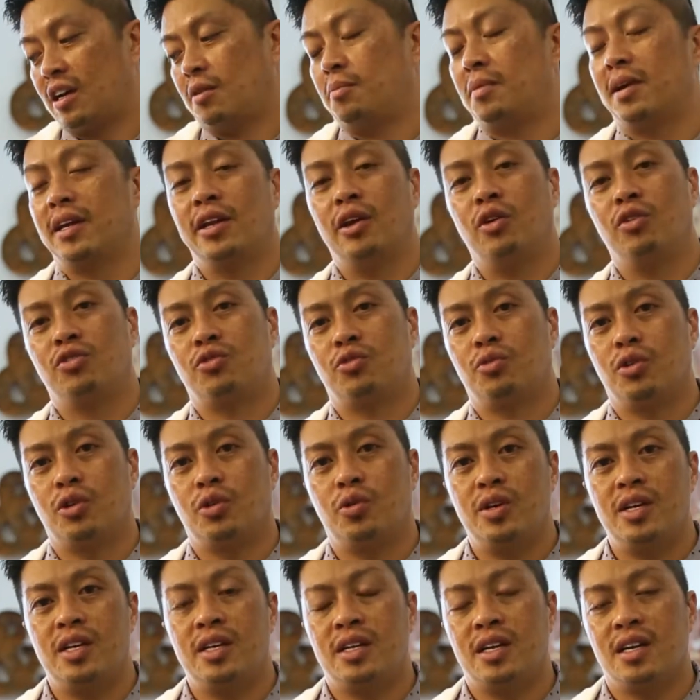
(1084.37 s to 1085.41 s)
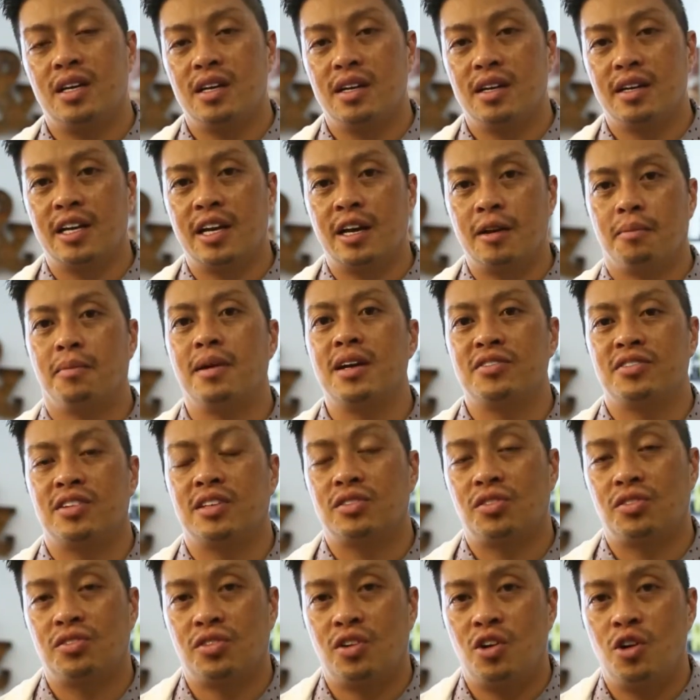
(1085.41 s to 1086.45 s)
at my notes real quick, get my
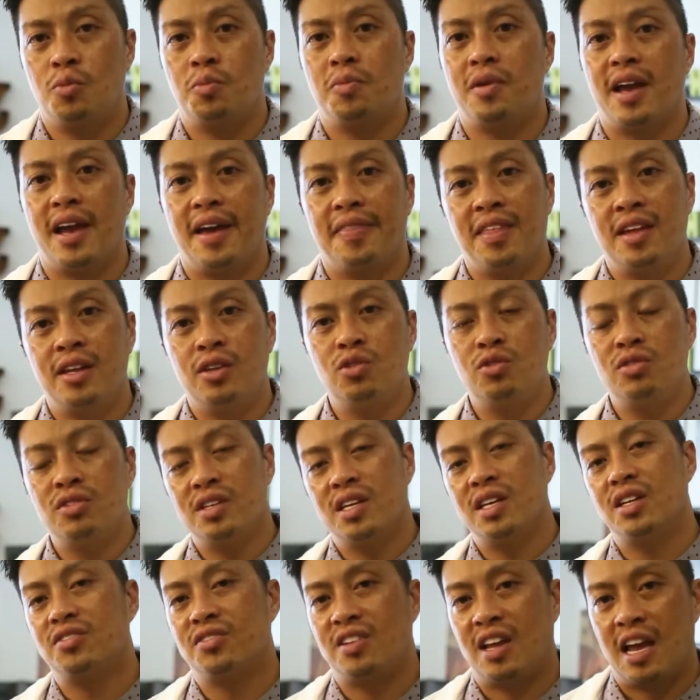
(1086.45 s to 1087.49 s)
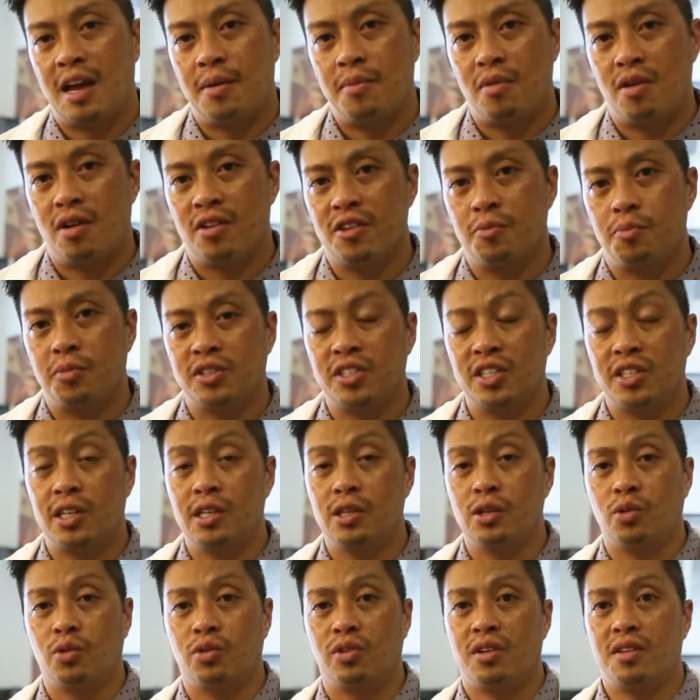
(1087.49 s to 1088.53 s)
stethoscope, and then do the exam on the
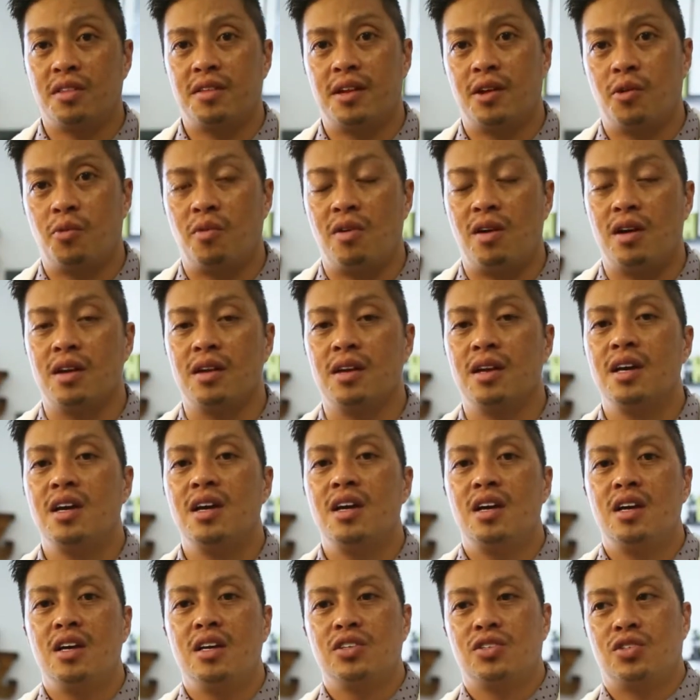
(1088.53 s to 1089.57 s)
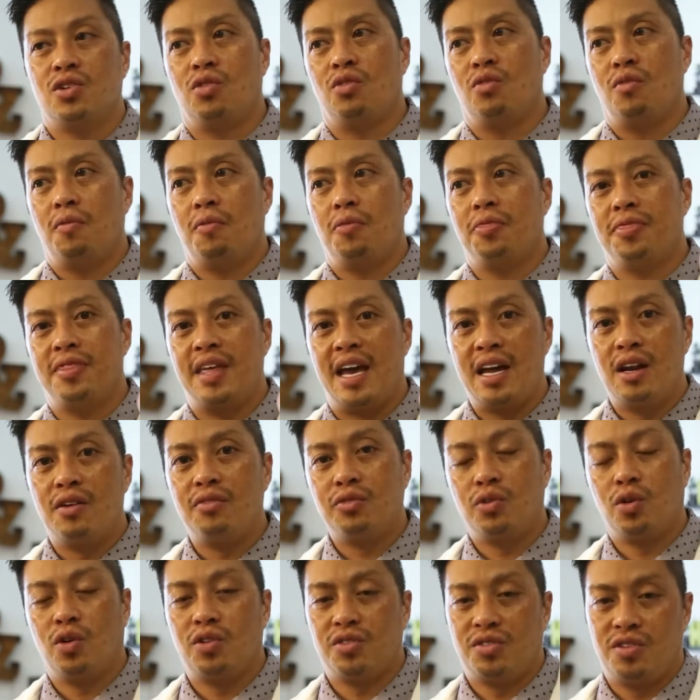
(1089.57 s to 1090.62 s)
particular order that I want. So that, of
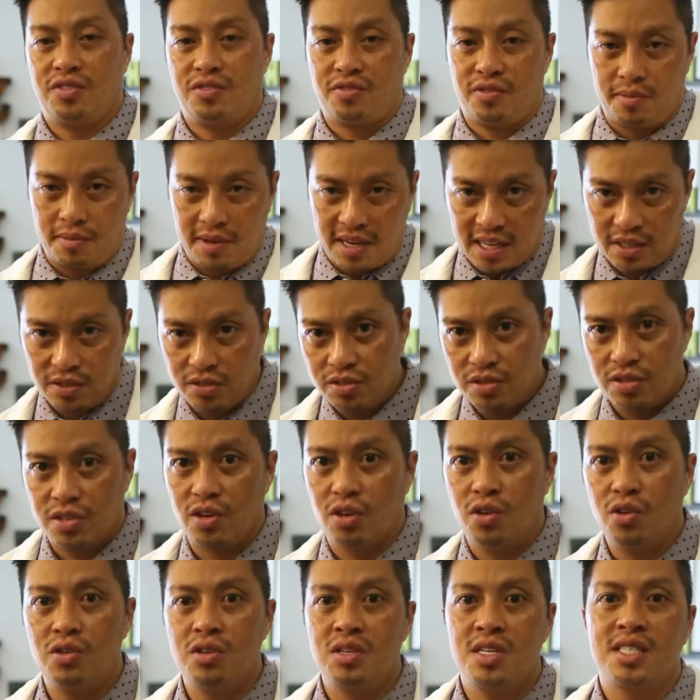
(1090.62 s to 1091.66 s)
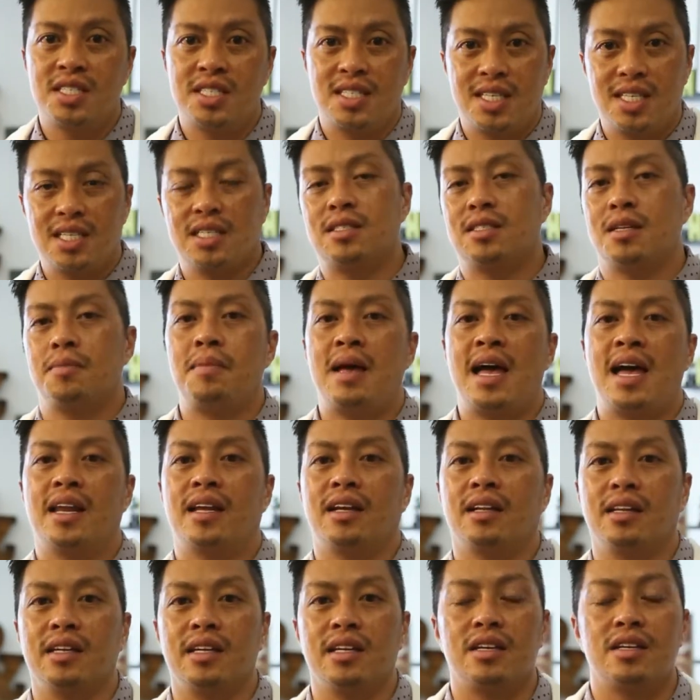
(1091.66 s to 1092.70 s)
course, is from head to toe,
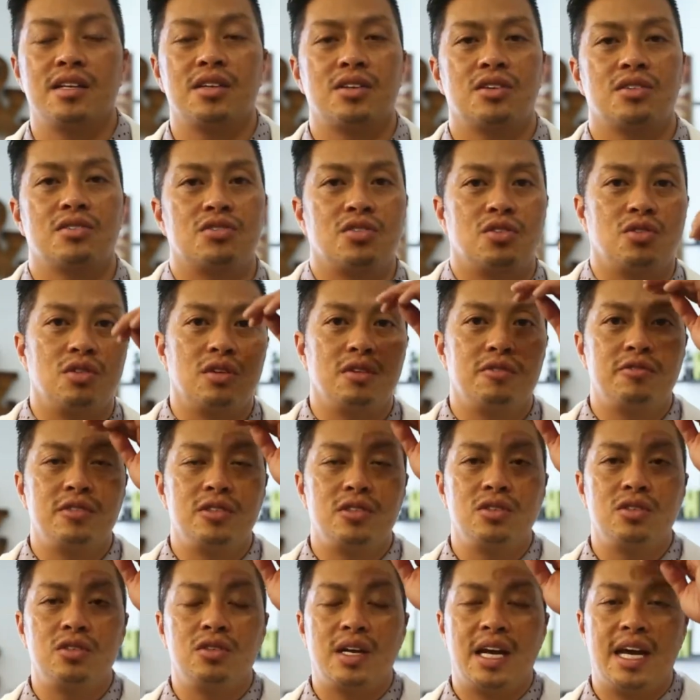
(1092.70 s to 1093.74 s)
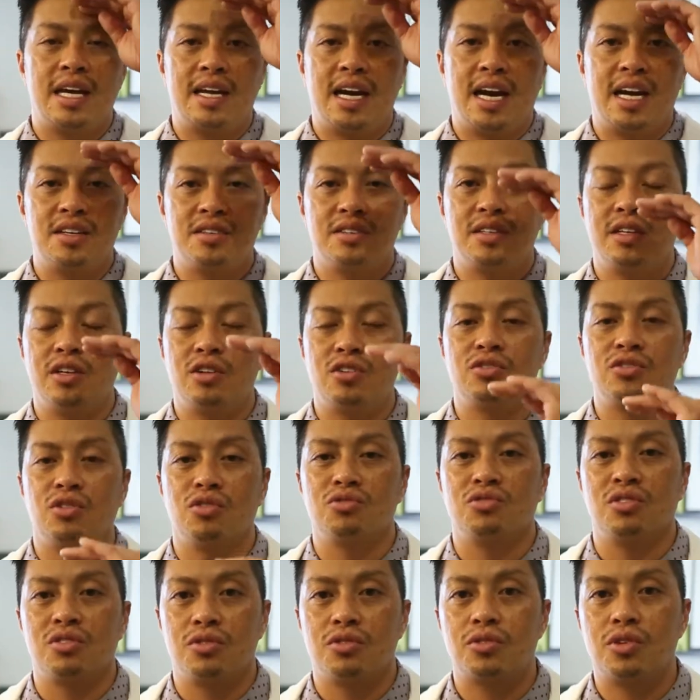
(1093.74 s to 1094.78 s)
systematically. So if you do head, eyes, ears,
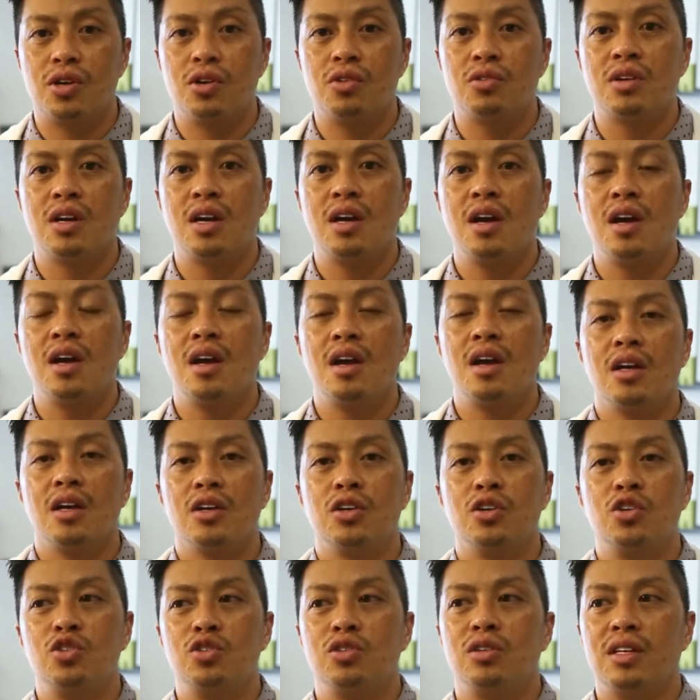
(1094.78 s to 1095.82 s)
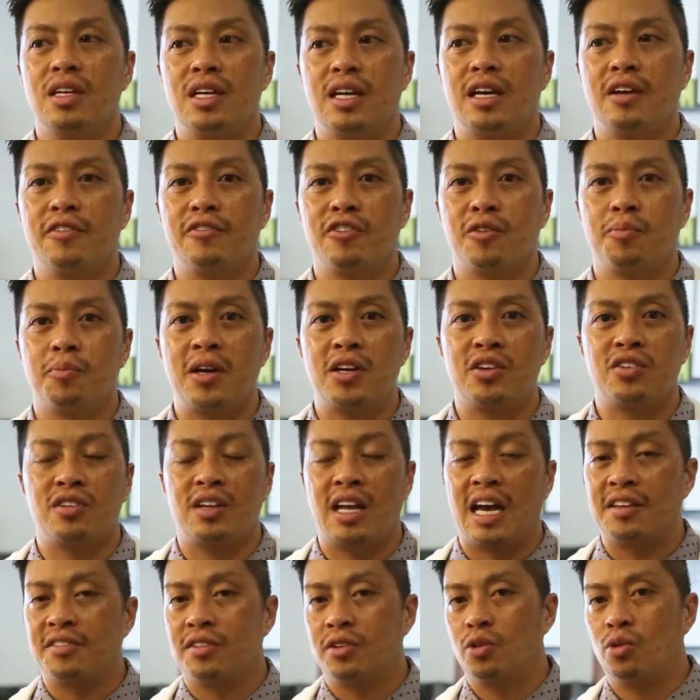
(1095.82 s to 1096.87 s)
nose, and throat, Usually if a patient
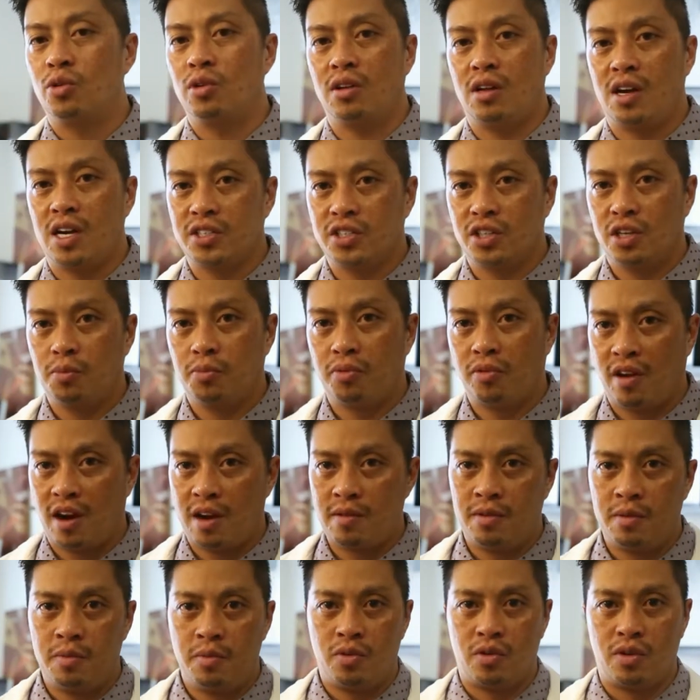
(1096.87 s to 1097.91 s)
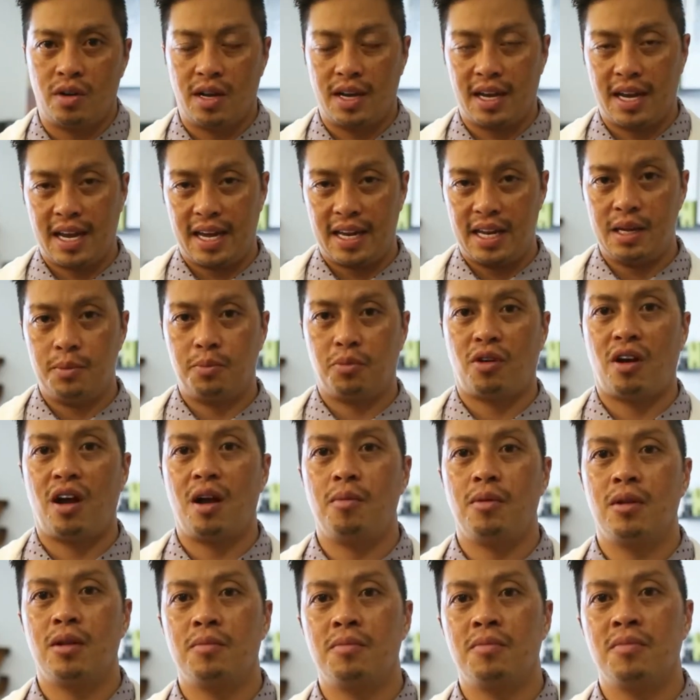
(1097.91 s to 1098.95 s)
has a neurological problem or a headache
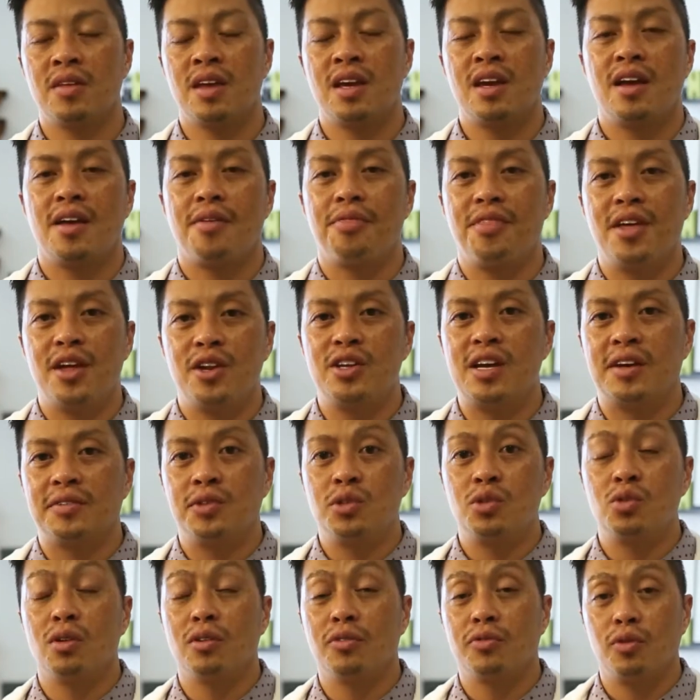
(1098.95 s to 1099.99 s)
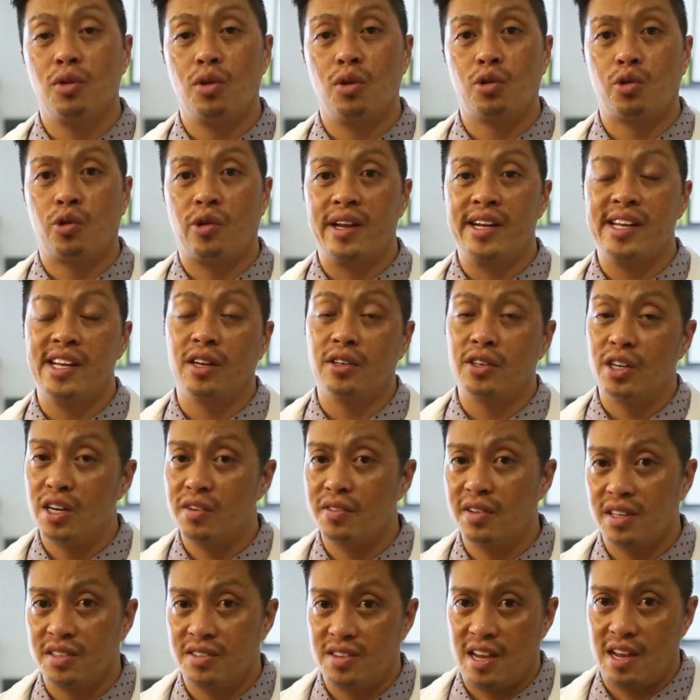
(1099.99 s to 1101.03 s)
problem, then you have to do a full cranial
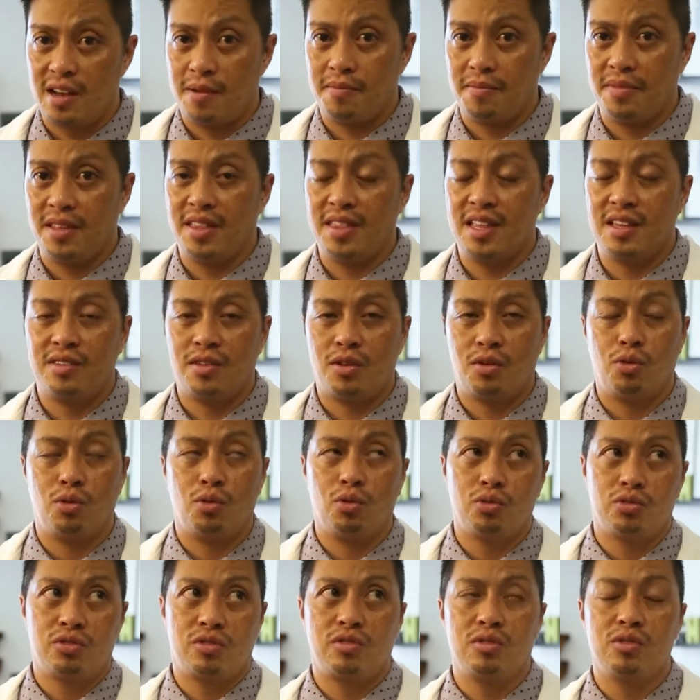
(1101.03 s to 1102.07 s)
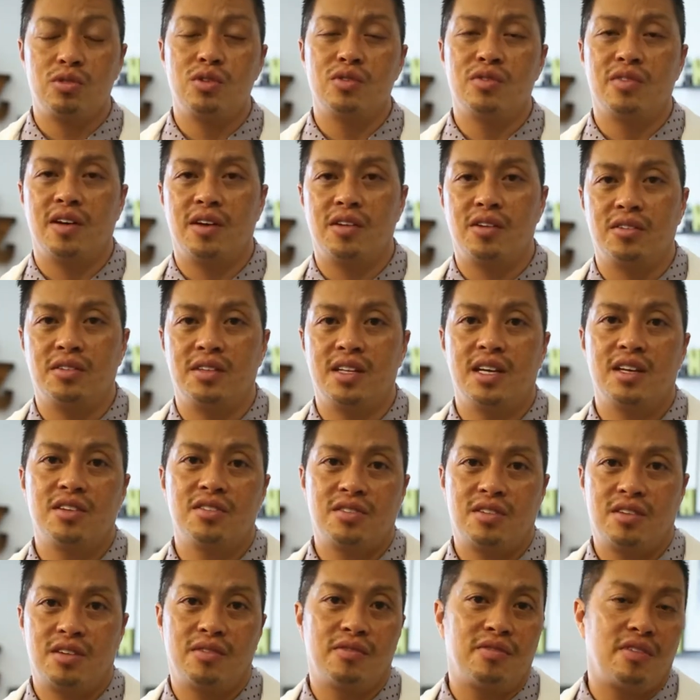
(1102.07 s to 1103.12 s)
nerve exam, and that's a whole slew of other things
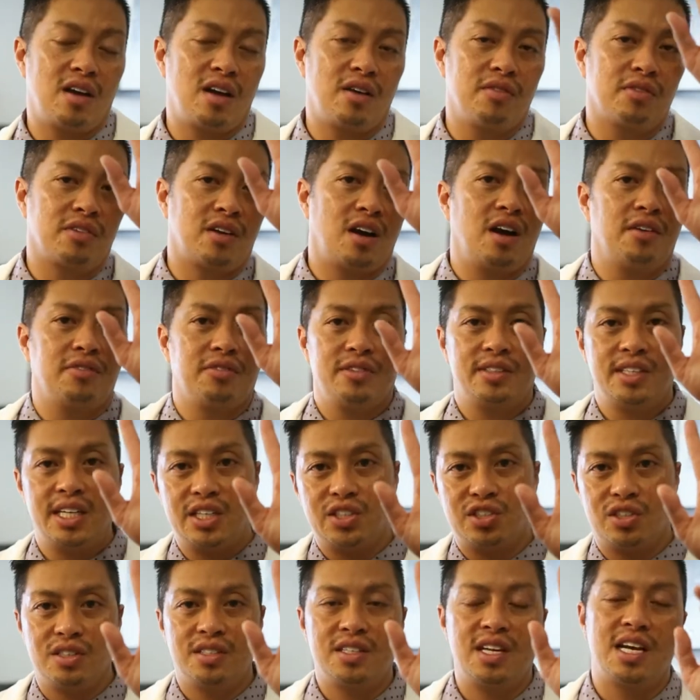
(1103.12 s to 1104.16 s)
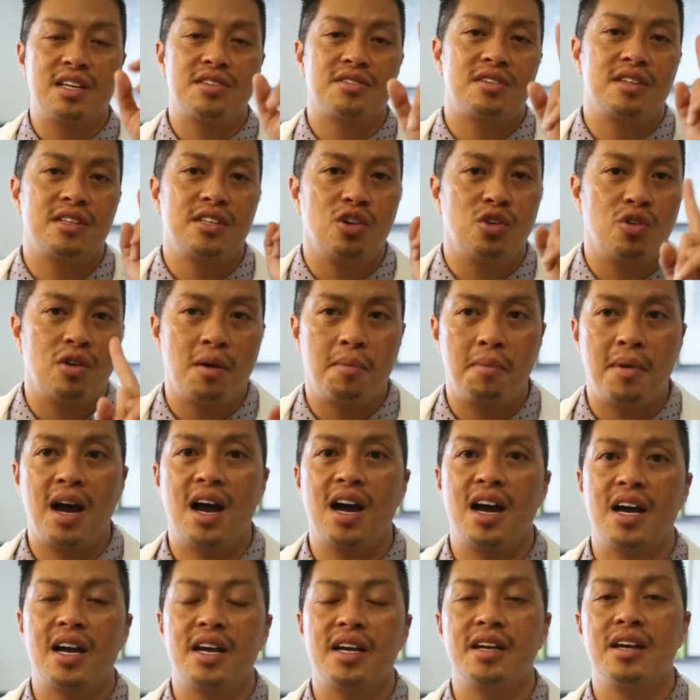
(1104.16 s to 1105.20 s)
that involve confrontation tests,
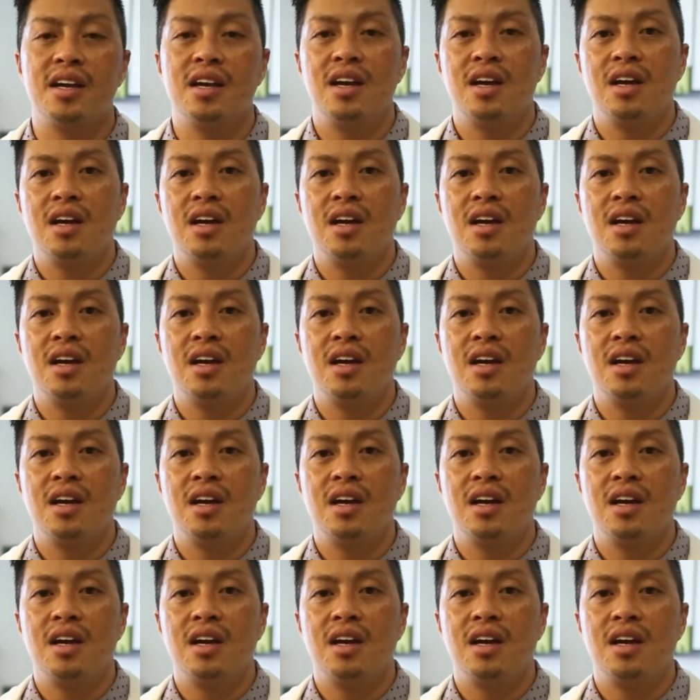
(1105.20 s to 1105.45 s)
EOMI,